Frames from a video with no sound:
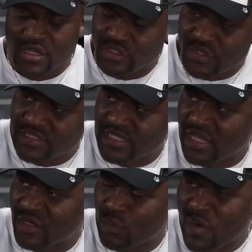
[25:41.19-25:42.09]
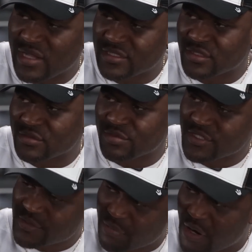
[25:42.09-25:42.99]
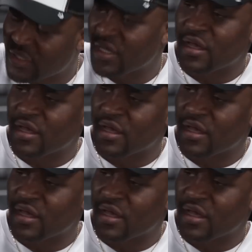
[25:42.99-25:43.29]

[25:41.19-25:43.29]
just stay in one spot